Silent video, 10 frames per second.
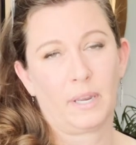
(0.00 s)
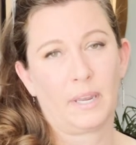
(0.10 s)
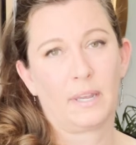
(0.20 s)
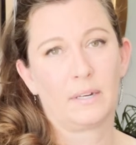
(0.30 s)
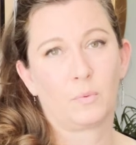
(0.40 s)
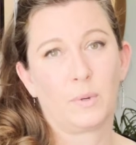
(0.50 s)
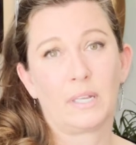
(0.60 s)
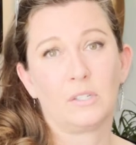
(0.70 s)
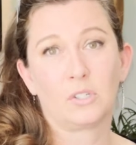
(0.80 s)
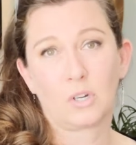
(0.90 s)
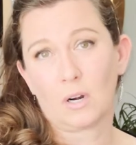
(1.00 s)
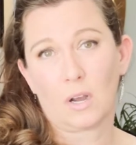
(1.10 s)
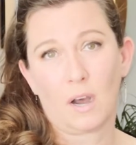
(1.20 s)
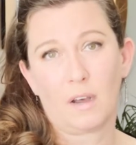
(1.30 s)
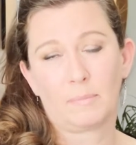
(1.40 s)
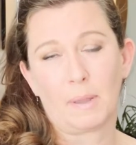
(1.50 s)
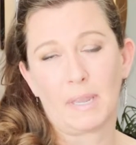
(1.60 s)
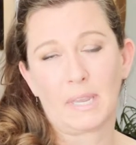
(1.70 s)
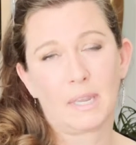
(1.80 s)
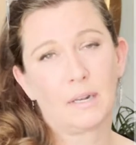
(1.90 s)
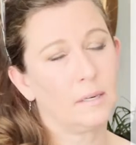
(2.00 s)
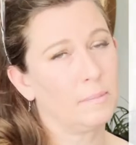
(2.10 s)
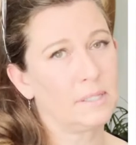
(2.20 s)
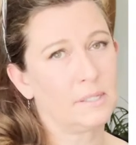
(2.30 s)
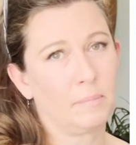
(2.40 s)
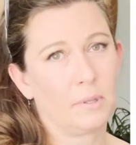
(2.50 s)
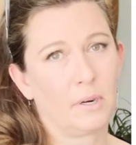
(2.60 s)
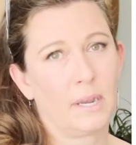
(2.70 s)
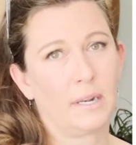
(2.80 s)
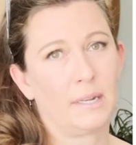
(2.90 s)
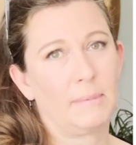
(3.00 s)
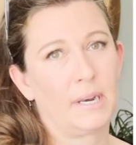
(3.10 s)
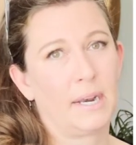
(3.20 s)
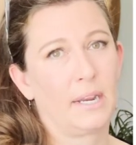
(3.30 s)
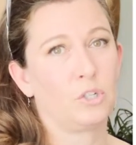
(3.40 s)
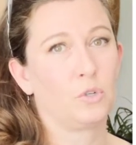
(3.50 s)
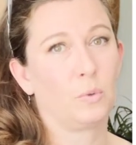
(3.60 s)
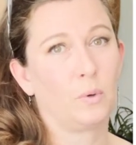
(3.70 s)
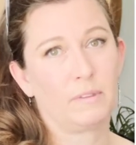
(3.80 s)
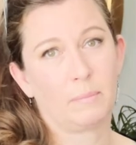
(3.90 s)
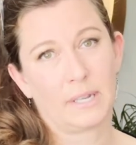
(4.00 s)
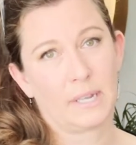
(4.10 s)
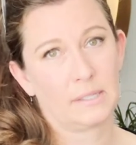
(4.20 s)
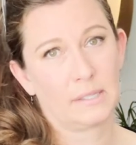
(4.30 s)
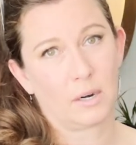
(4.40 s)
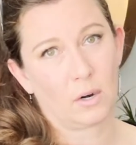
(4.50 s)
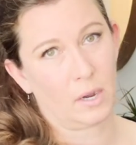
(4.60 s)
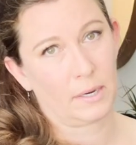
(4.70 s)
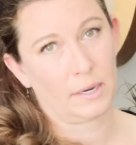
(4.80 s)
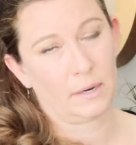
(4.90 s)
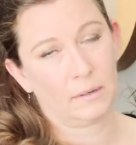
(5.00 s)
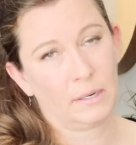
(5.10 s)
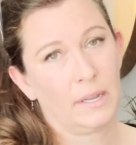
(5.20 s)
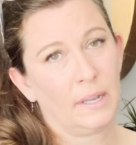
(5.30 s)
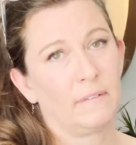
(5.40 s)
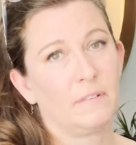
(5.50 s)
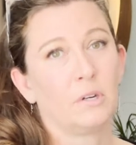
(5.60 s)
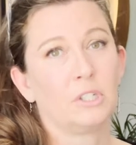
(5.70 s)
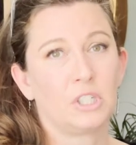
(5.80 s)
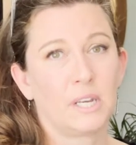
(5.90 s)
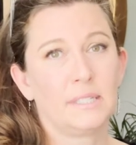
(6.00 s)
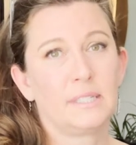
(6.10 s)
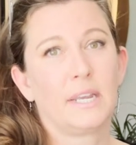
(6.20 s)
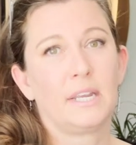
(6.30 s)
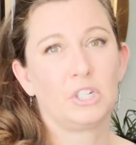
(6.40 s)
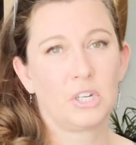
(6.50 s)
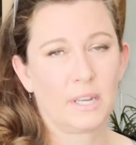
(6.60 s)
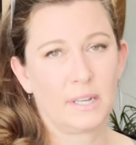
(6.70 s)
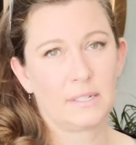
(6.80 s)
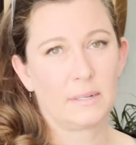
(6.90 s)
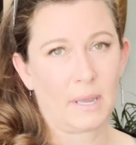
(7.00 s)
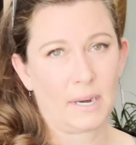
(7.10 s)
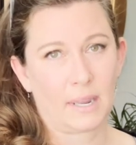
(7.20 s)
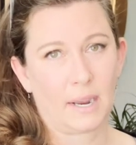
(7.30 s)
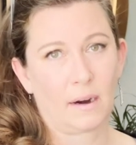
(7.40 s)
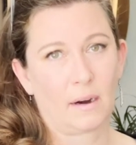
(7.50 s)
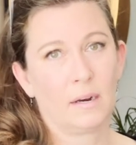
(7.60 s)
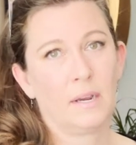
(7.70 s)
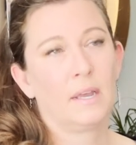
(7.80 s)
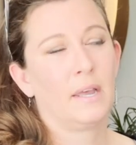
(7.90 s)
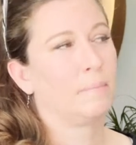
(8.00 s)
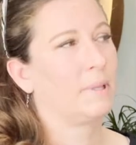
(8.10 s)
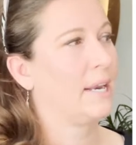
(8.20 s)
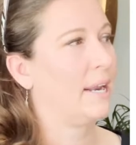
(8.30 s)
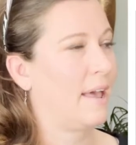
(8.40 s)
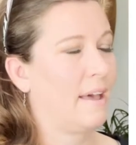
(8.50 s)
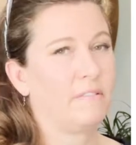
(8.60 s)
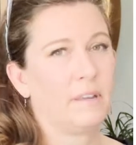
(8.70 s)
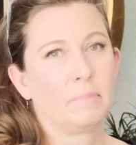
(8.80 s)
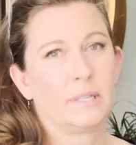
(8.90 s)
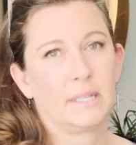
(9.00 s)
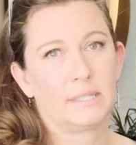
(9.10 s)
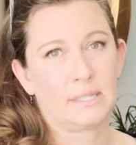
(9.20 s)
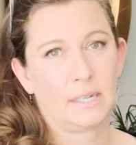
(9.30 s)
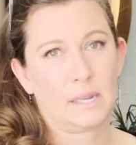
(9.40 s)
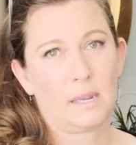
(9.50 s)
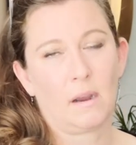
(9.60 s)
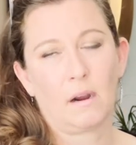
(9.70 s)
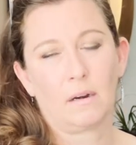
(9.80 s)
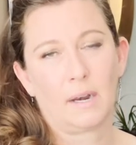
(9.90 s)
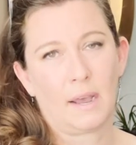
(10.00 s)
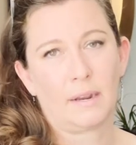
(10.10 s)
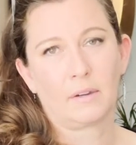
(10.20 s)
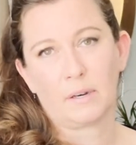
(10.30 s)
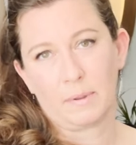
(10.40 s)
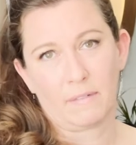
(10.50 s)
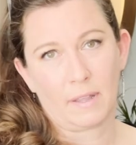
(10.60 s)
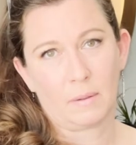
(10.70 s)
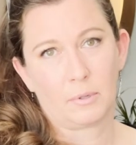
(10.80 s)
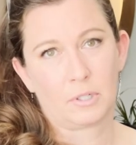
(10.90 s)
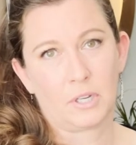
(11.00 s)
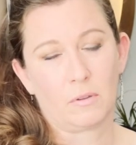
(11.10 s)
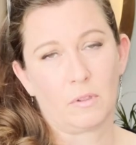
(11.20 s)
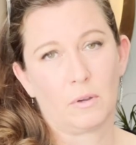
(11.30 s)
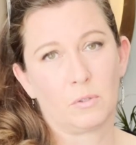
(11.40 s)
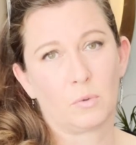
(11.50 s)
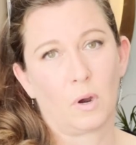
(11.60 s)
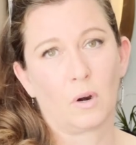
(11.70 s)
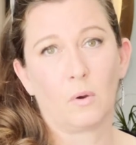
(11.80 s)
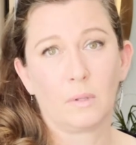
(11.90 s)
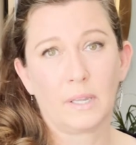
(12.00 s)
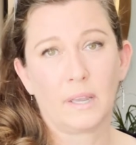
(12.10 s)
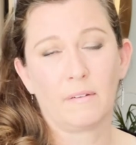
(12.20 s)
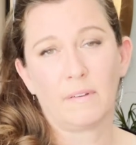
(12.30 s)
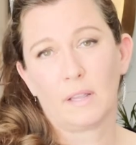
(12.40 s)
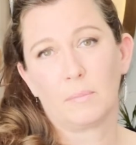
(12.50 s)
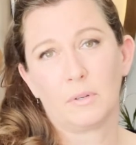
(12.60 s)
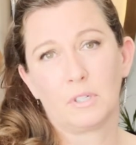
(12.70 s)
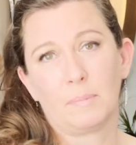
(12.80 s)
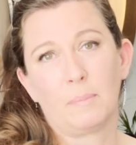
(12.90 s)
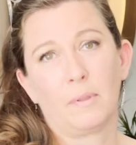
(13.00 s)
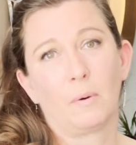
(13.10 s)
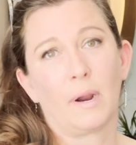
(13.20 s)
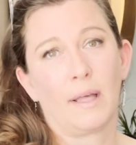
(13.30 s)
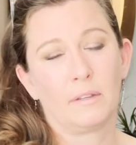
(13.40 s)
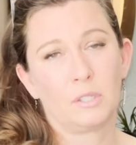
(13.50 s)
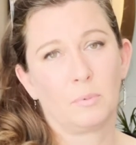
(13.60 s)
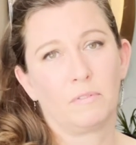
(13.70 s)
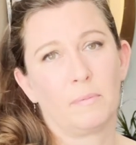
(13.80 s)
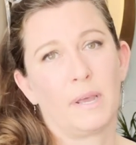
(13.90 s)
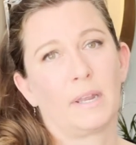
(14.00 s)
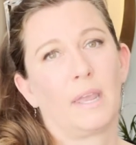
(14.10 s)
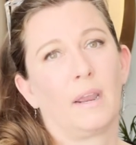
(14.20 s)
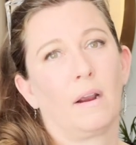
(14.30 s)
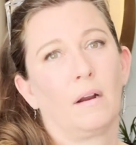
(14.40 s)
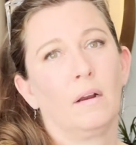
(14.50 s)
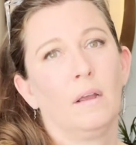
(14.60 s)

And we can start off by making it a little bit simpler and eliminating 2 of the plans that are on here. If you're just aging into Medicare, Plan F and Plan C are not going to be available to you. Those are only available to people that were eligible for Medicare